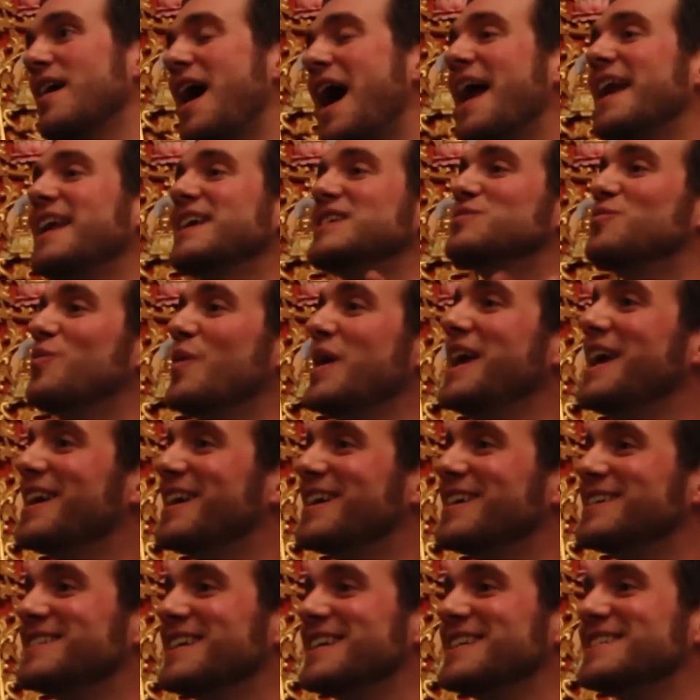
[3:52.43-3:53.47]
And it's weird
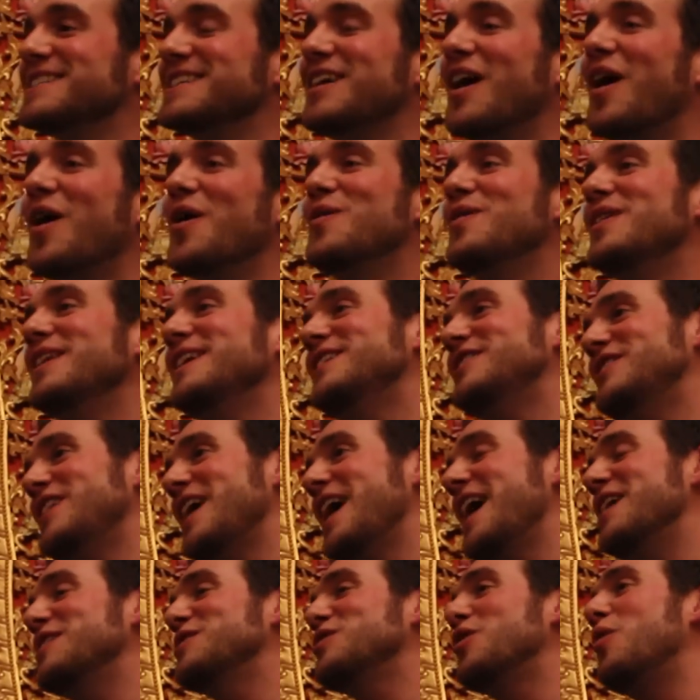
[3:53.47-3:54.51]
because it's the only
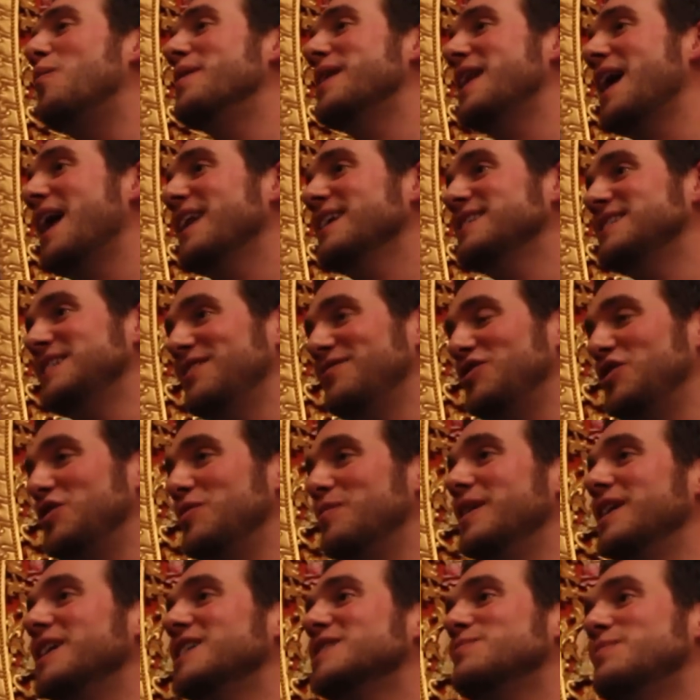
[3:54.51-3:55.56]
shared commonality of
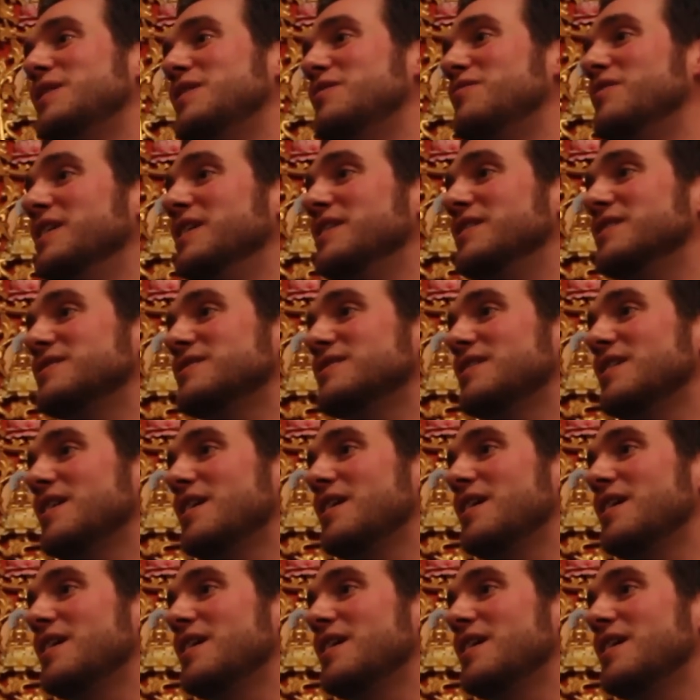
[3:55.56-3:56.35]
human experience.